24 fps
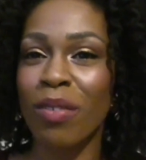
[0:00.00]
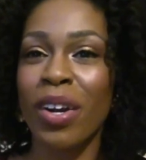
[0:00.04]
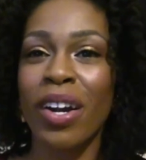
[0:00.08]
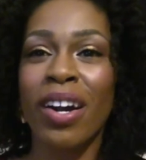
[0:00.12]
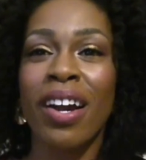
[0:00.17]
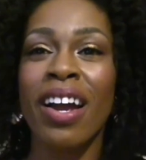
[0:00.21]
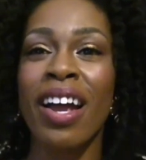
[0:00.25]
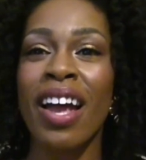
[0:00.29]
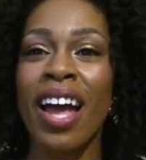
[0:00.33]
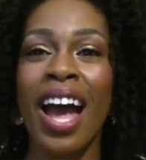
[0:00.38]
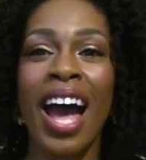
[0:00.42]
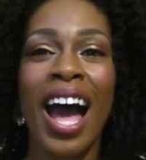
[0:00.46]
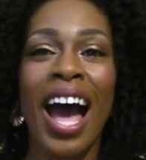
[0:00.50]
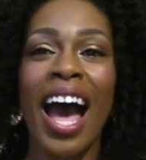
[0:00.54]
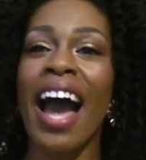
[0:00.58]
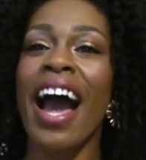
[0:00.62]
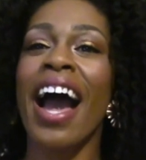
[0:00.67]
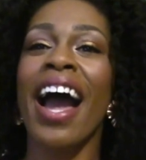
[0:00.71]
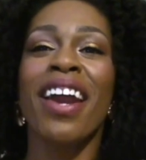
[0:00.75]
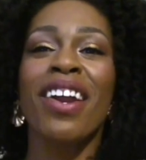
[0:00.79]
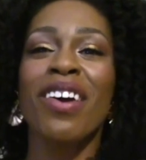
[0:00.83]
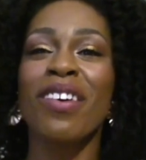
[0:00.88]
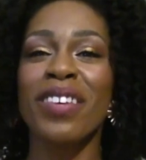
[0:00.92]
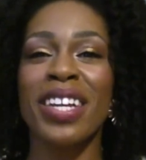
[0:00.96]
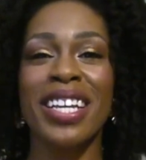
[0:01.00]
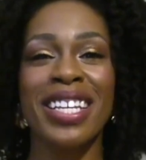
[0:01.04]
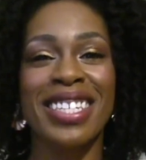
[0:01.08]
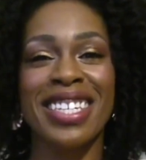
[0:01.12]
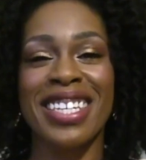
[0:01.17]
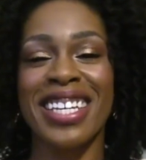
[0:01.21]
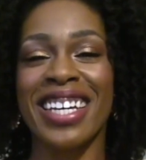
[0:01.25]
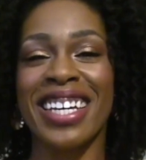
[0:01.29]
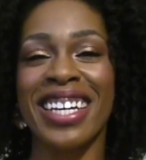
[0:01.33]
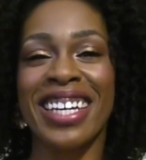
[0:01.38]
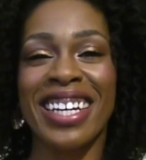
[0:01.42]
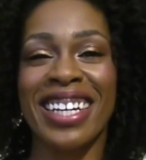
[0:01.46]
Where I don't need
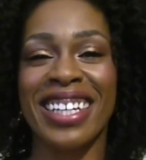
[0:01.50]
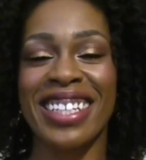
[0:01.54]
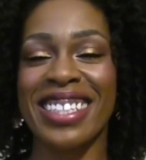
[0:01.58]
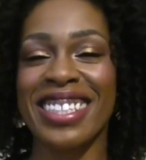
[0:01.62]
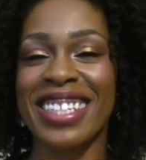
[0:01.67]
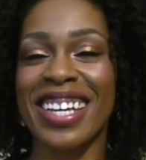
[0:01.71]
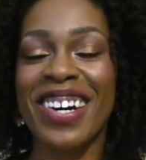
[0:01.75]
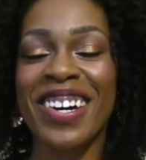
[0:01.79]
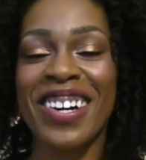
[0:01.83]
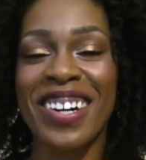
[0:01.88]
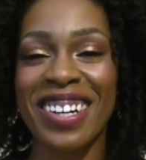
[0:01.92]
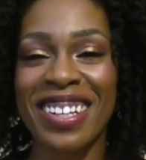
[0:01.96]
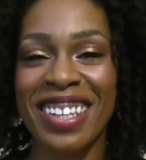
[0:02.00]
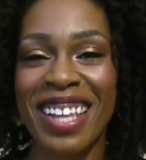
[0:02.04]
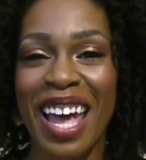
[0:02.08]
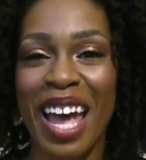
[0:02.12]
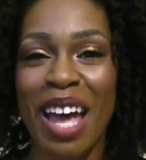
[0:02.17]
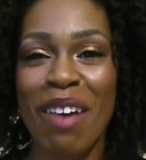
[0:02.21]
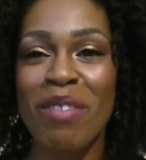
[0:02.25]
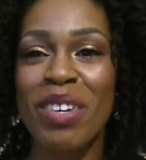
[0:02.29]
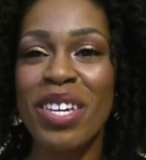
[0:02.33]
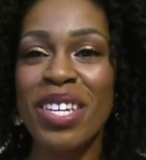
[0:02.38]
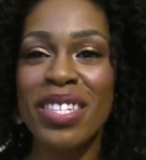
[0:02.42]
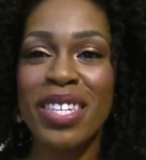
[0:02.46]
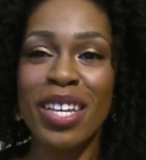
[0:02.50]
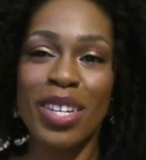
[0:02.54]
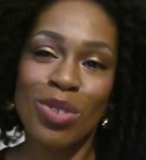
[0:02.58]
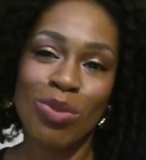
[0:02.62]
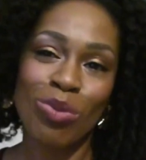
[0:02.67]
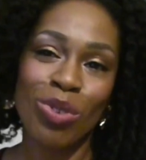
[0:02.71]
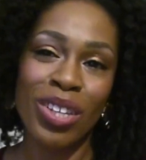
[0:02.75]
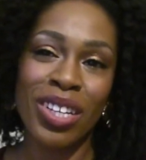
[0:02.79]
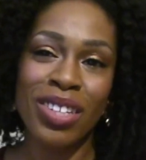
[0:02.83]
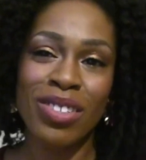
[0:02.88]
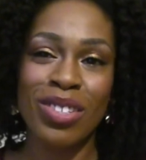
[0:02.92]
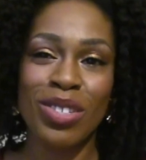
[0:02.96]
to tell her that, because
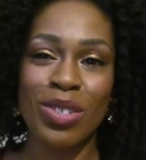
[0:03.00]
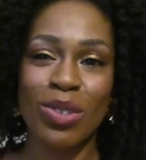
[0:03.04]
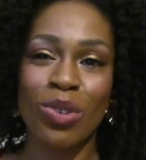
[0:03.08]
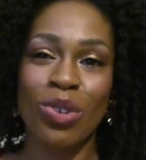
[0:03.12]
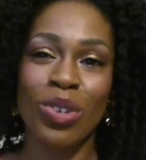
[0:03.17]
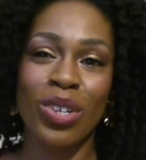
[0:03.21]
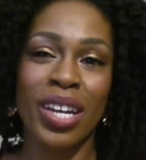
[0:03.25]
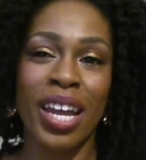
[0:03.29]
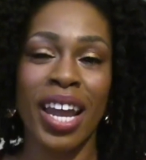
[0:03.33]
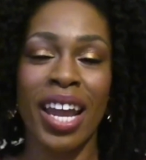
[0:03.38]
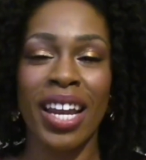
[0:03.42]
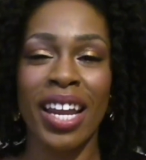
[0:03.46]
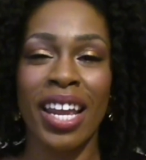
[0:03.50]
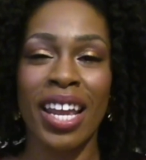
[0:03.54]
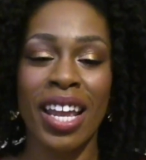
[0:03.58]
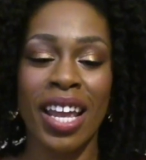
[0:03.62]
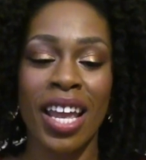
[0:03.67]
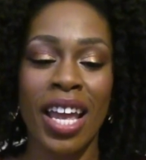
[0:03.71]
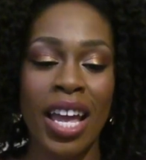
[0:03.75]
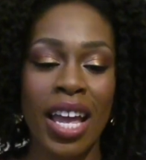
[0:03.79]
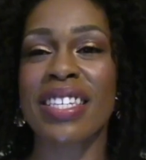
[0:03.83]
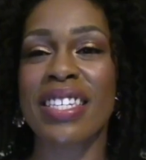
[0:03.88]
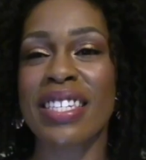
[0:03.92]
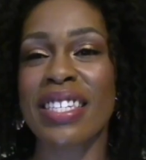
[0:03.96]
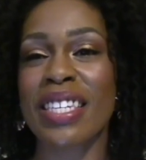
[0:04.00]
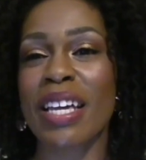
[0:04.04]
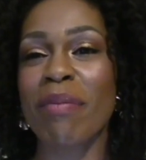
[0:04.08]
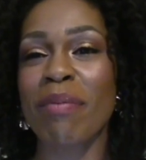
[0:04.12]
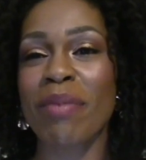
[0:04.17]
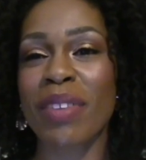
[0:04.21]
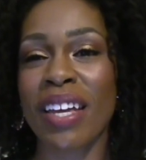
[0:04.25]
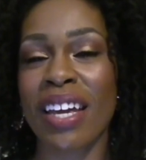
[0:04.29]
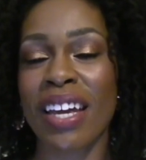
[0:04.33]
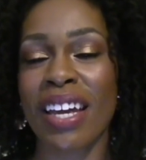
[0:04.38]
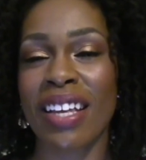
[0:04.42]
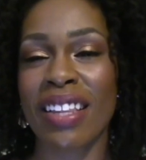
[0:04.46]
that's really just creating
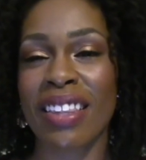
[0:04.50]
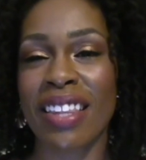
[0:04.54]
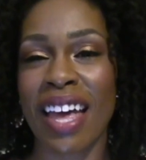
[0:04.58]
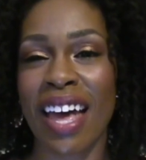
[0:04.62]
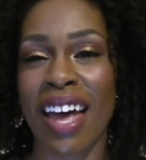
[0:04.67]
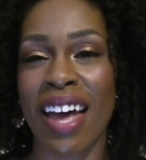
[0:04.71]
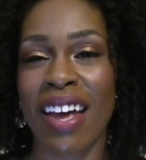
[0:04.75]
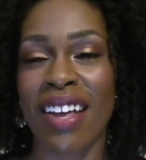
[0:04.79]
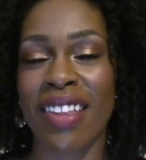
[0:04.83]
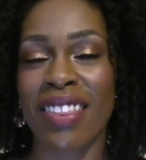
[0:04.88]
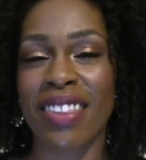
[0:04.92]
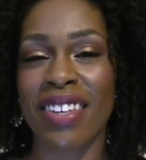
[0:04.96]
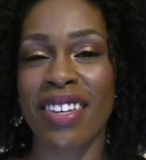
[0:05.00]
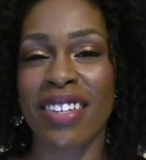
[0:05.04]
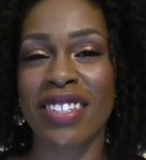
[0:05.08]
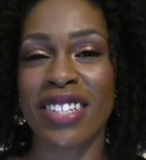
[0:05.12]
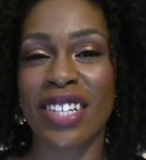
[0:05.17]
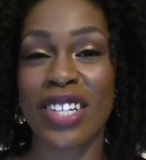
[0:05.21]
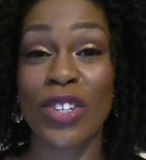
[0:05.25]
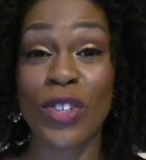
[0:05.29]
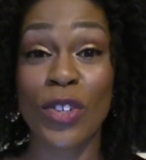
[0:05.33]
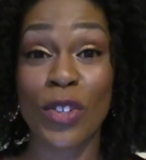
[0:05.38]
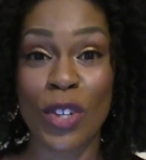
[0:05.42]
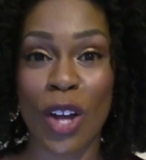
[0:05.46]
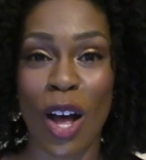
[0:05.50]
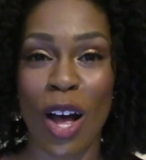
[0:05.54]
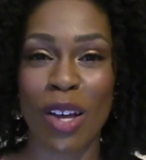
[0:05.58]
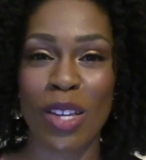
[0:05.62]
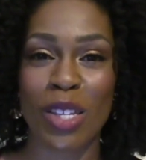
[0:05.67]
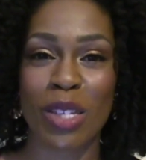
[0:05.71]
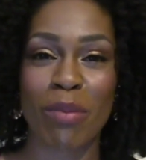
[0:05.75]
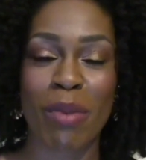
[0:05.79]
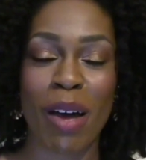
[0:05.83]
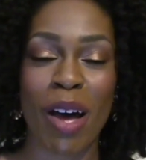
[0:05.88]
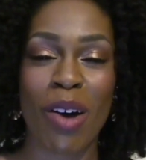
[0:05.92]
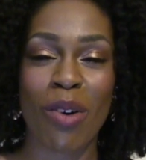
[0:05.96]
something that the teacher
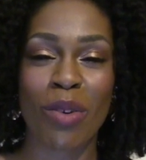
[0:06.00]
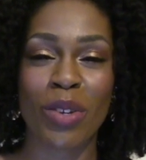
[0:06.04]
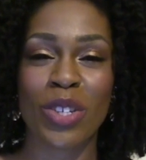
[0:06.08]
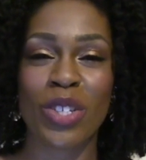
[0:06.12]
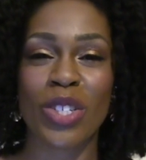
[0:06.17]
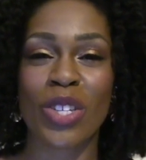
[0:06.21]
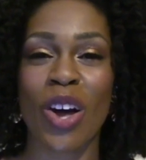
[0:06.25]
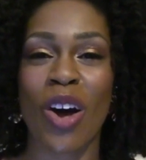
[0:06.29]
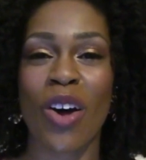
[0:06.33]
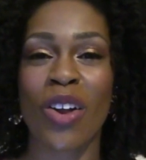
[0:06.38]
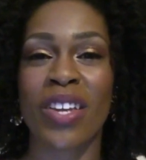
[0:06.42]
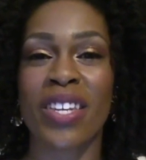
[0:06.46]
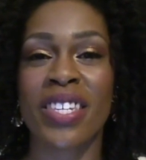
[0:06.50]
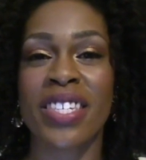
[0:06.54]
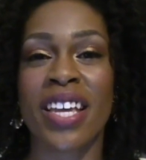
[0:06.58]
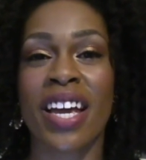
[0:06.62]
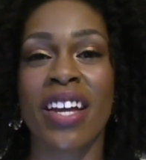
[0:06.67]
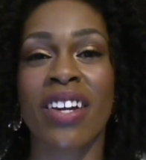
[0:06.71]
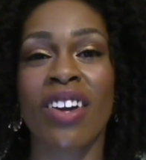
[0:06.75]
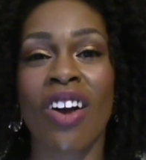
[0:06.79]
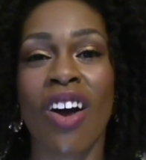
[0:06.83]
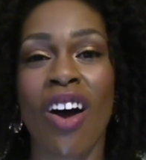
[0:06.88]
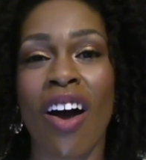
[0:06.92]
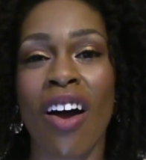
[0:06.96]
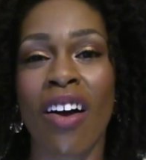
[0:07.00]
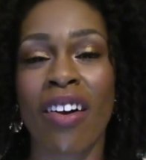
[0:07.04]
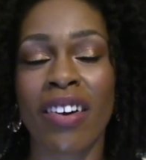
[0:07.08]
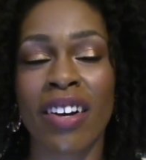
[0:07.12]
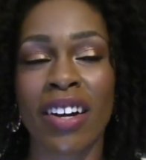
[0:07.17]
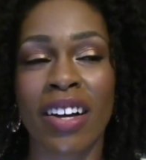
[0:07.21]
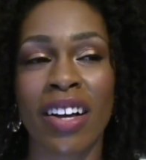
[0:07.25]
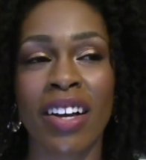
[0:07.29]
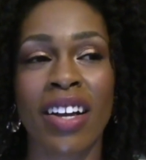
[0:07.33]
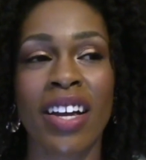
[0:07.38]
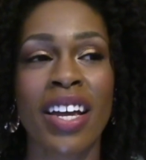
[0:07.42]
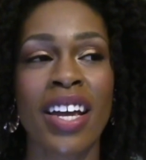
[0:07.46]
talks about, which is called a
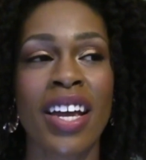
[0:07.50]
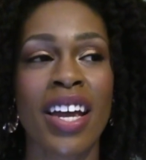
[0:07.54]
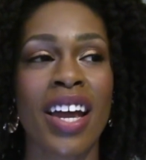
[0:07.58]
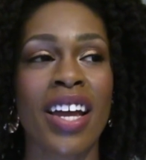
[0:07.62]
sankhara.